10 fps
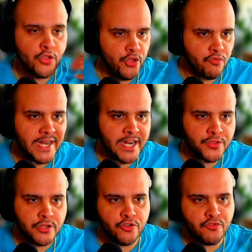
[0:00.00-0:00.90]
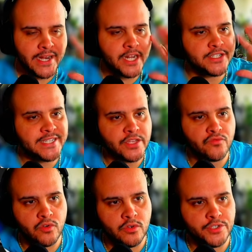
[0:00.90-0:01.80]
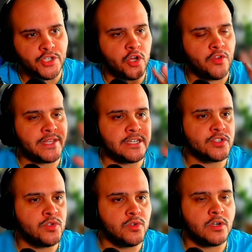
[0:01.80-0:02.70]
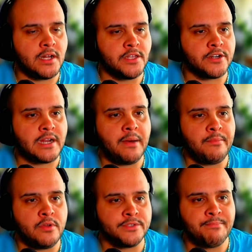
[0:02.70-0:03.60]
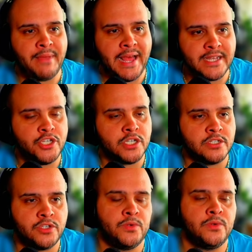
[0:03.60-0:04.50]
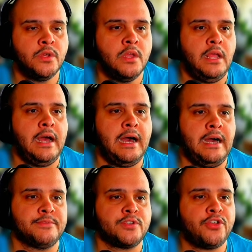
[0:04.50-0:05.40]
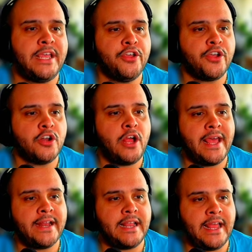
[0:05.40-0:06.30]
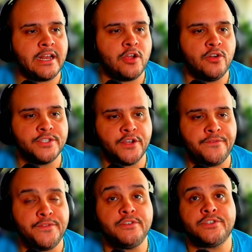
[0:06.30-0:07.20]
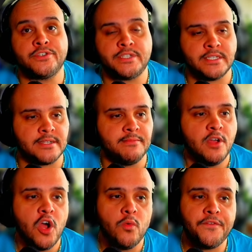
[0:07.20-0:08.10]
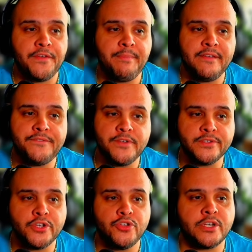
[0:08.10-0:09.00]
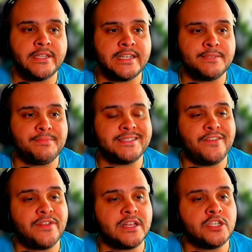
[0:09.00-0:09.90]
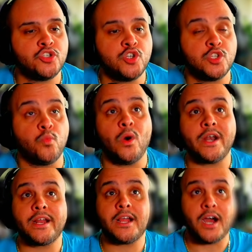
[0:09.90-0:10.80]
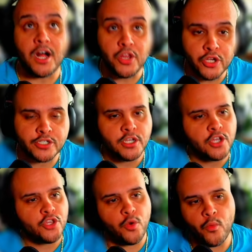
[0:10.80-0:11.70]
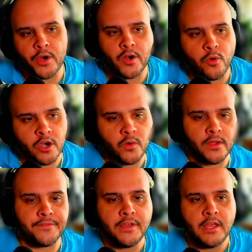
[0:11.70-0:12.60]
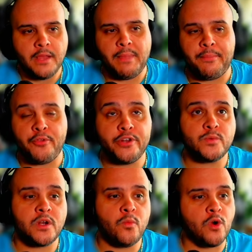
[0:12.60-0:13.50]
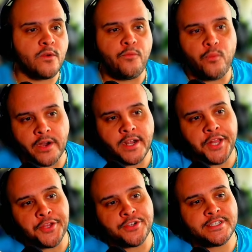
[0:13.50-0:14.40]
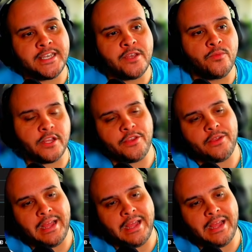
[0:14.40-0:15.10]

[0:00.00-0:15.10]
you already understand the rules. You know that there's 2 color combos max you can do. So here you're going to go ahead and go into your filter system. With it being filter, you can then specifically choose what colors you want to work with. Maybe you just want to work with one color and see what